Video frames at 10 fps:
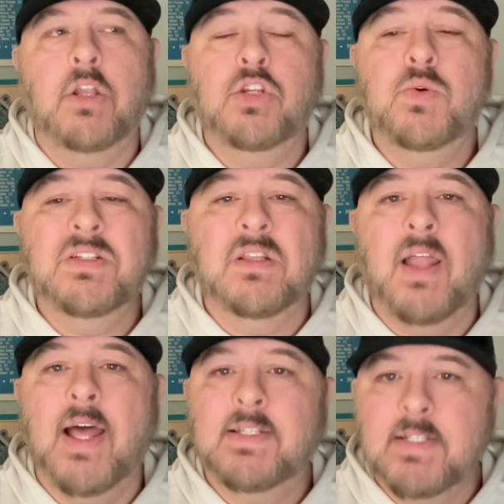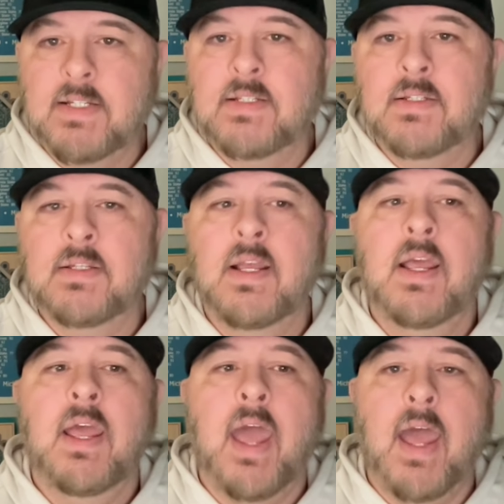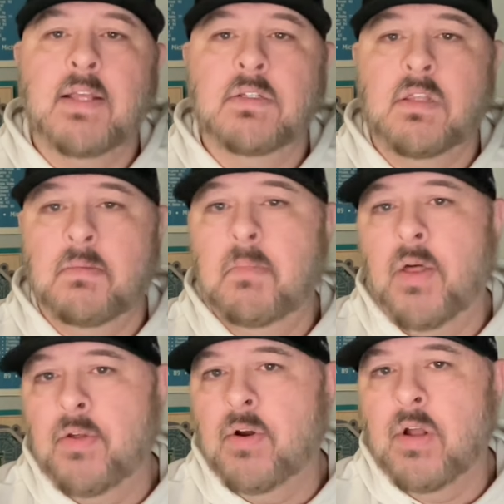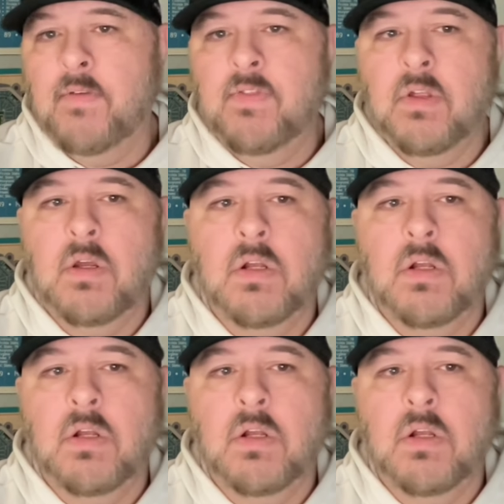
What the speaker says: do his lessons, as the mother of the